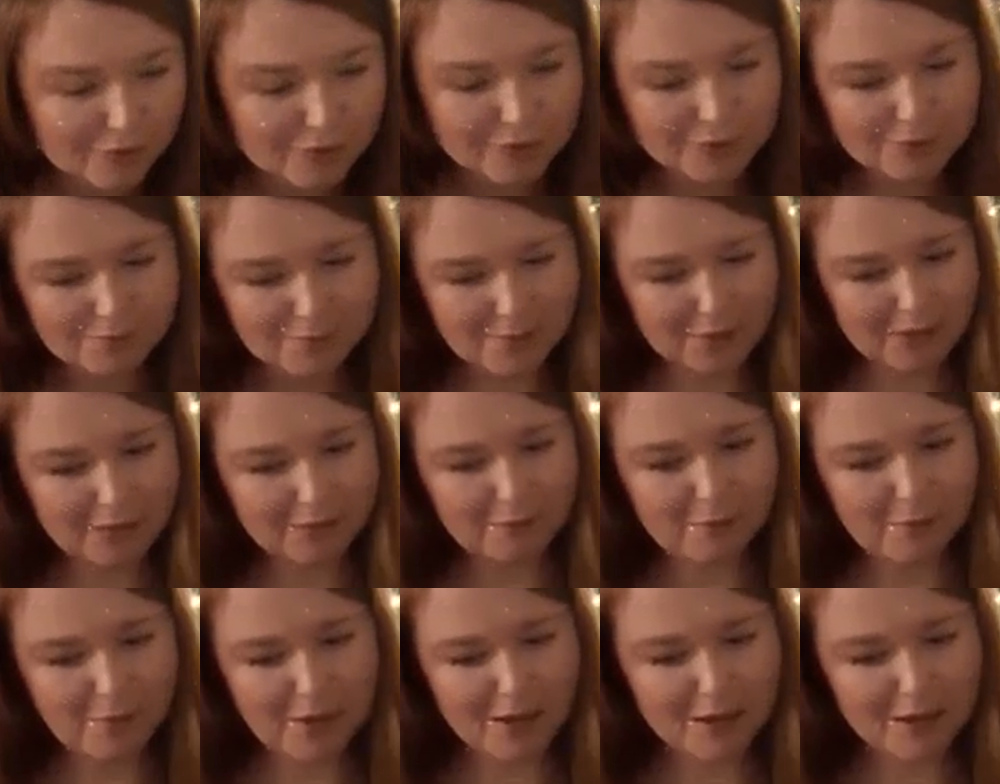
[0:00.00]
to make
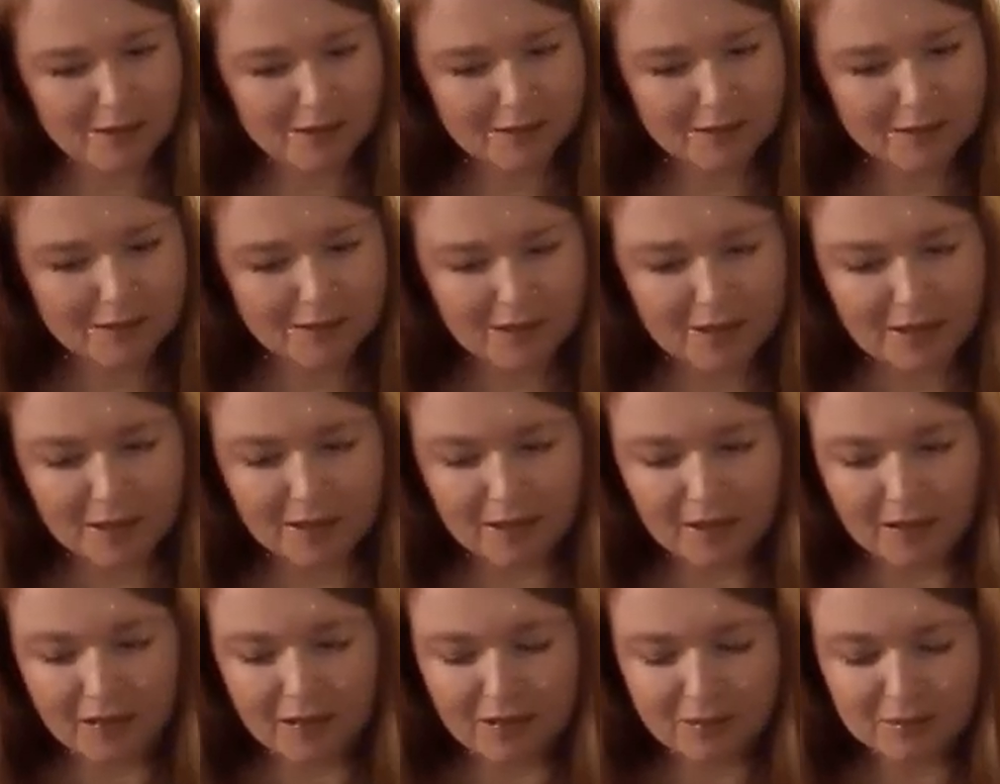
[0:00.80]
my
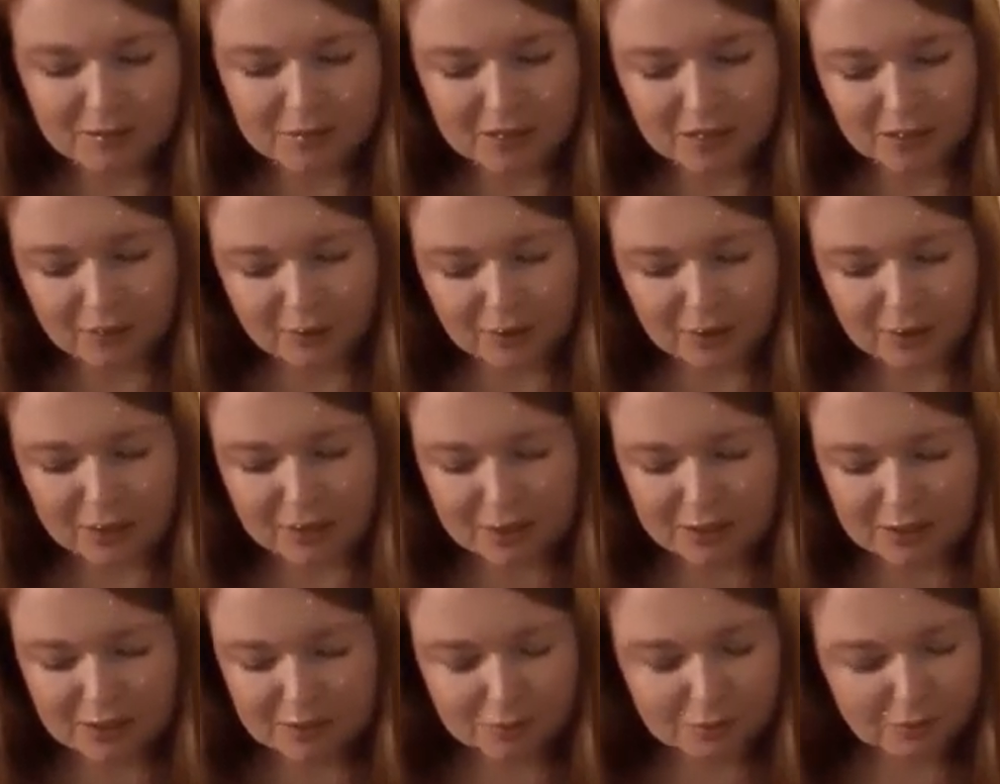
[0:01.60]

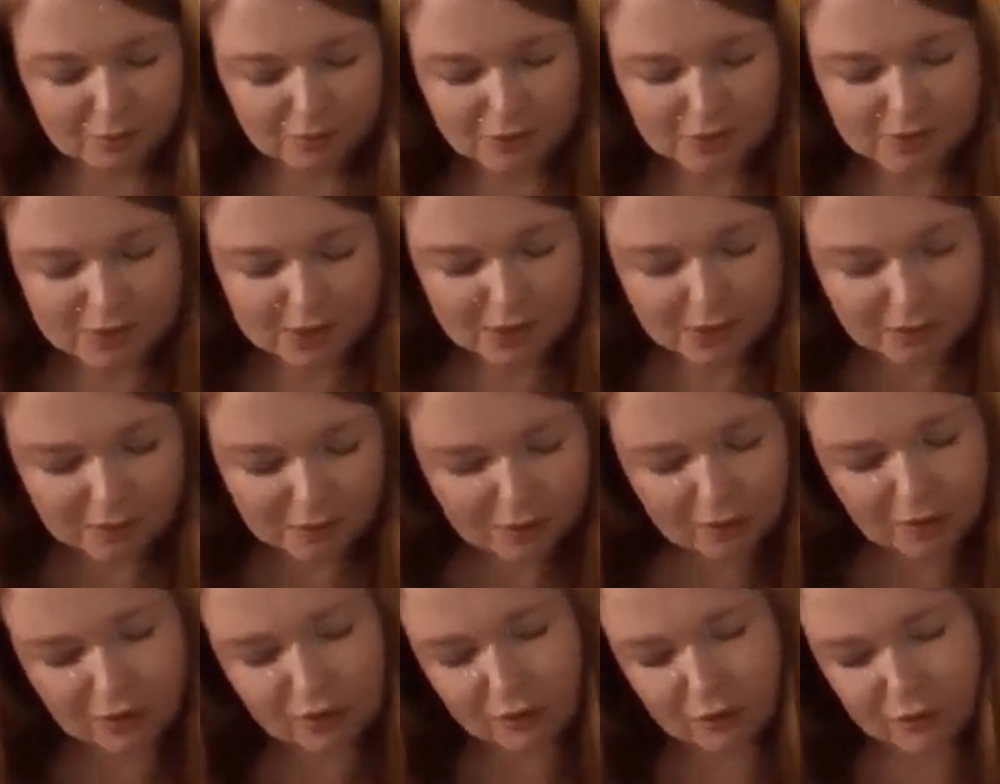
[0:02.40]
decorations, but obviously
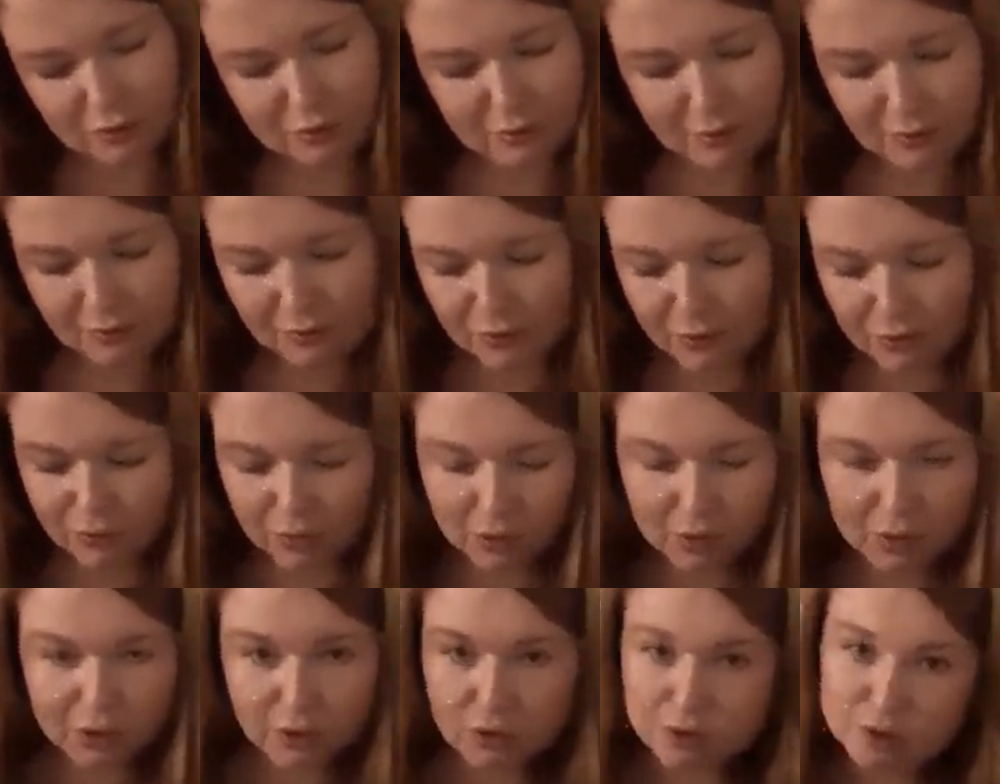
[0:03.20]
you can use whatever you've
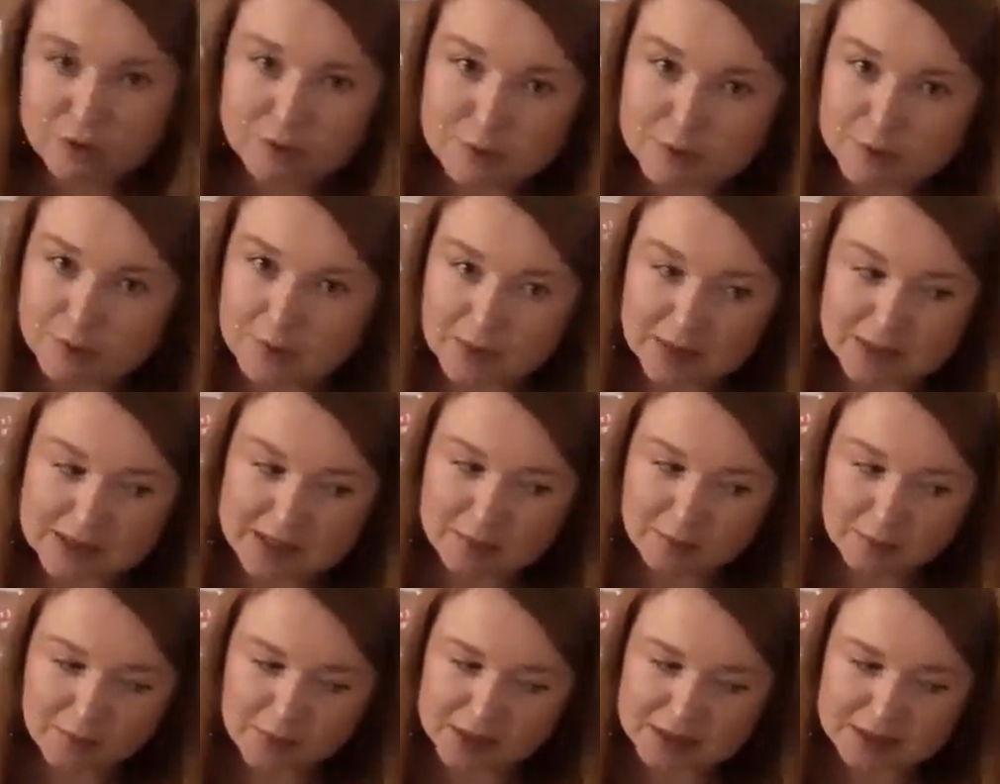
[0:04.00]
got. You could just make a
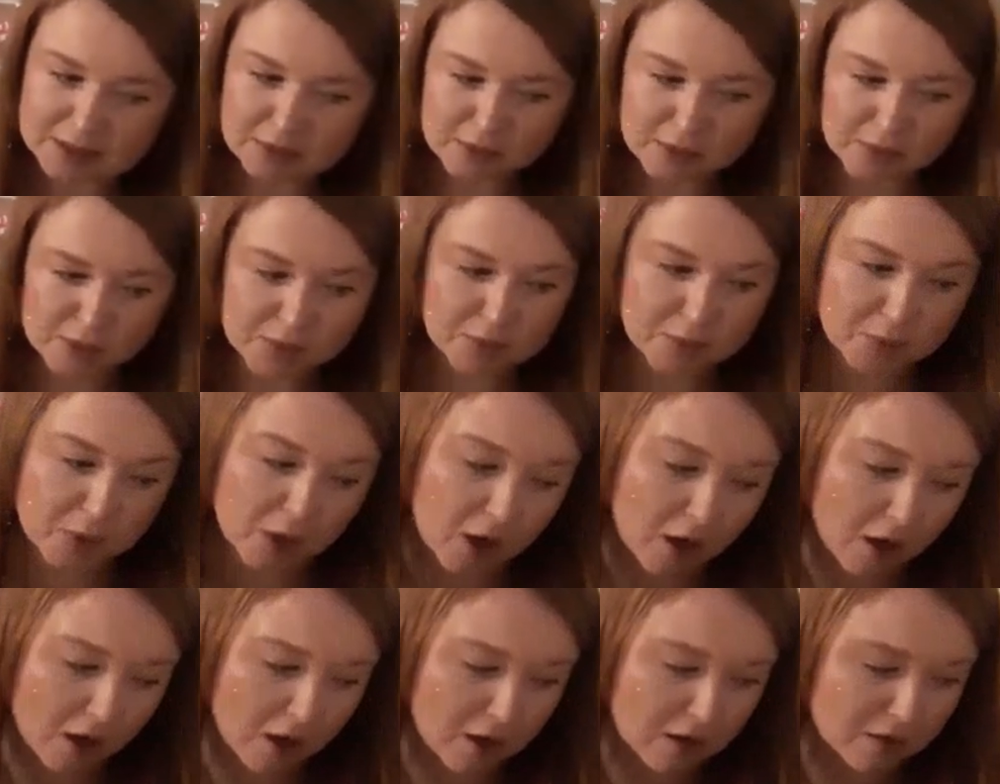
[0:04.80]
template out of some
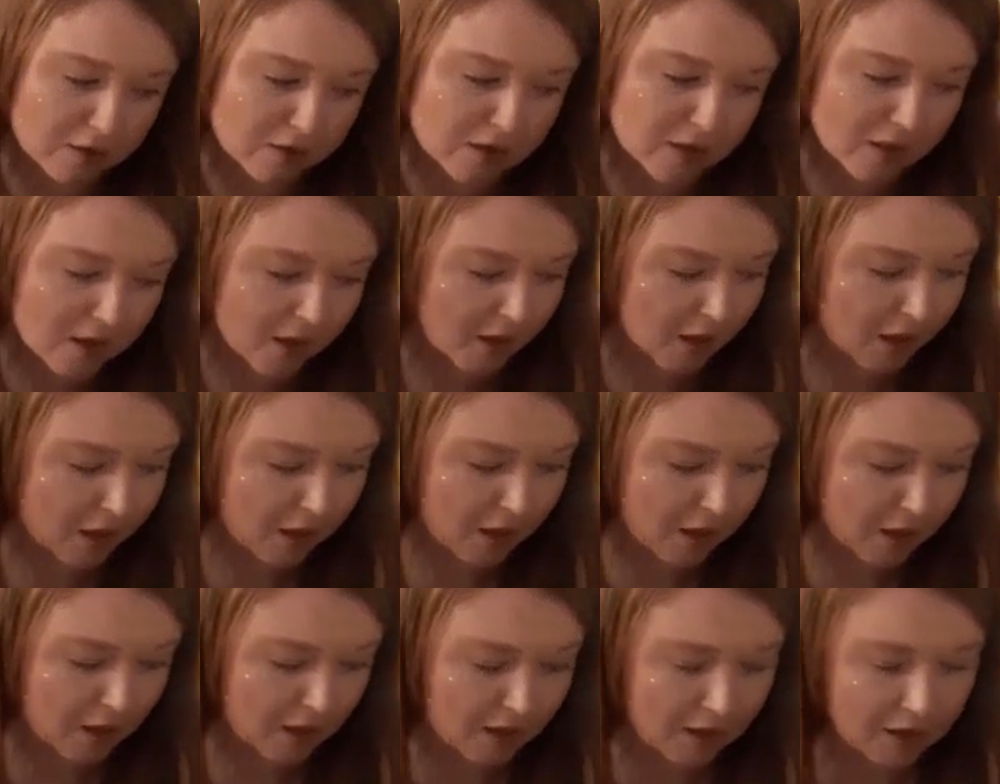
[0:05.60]
cards,
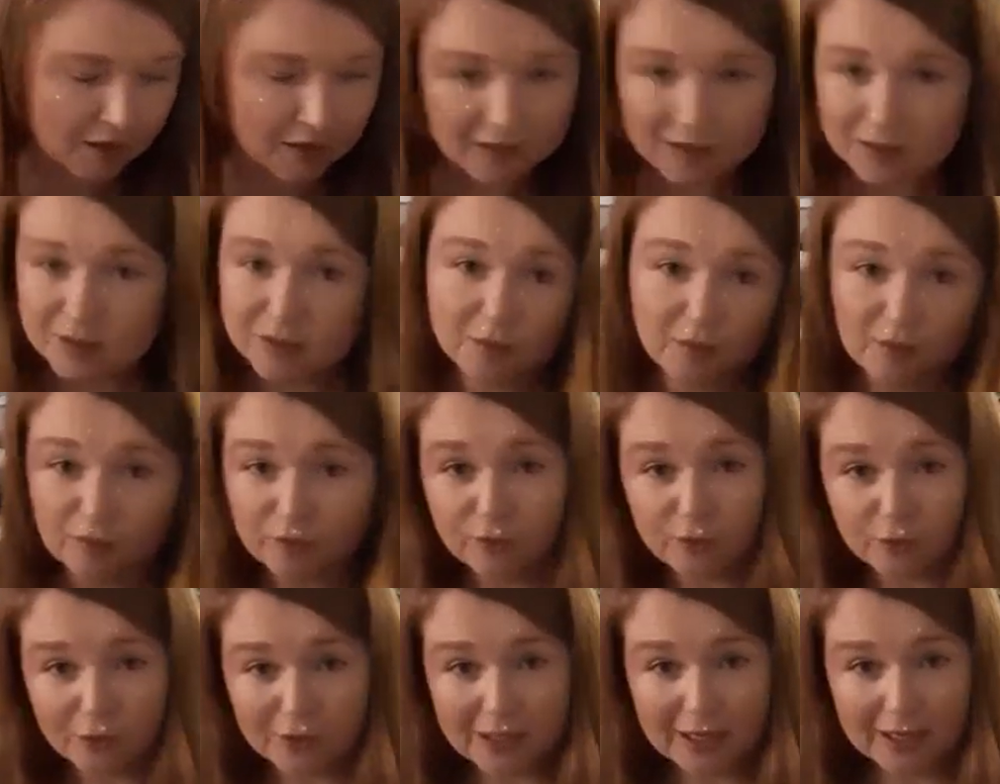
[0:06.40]
do it
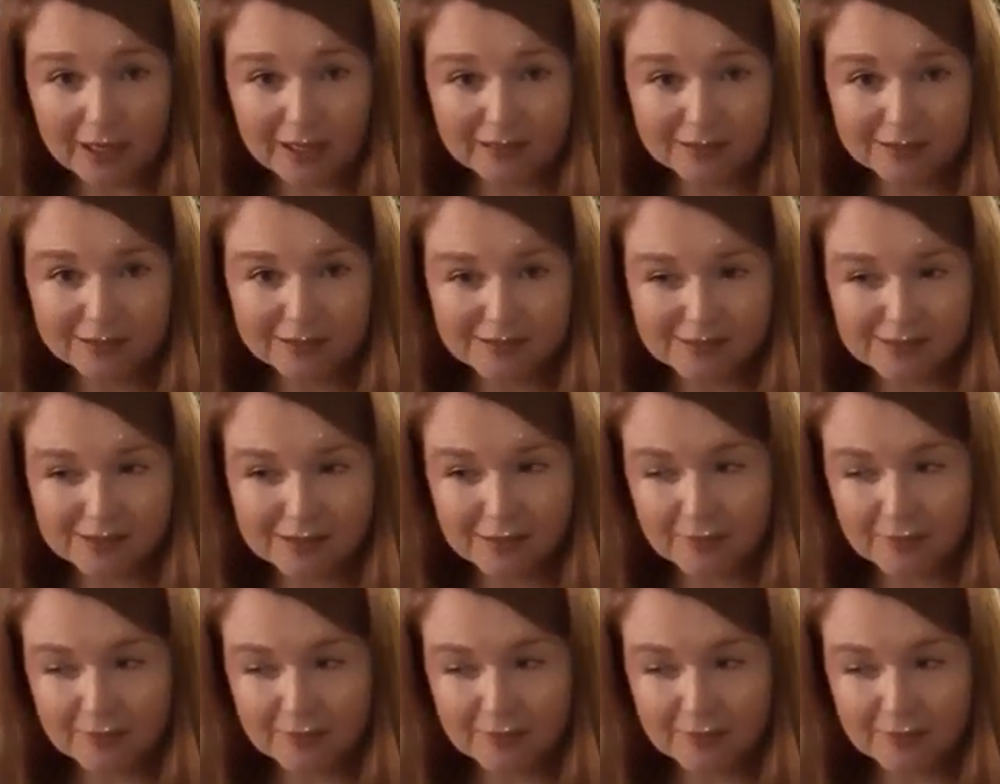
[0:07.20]
freehand,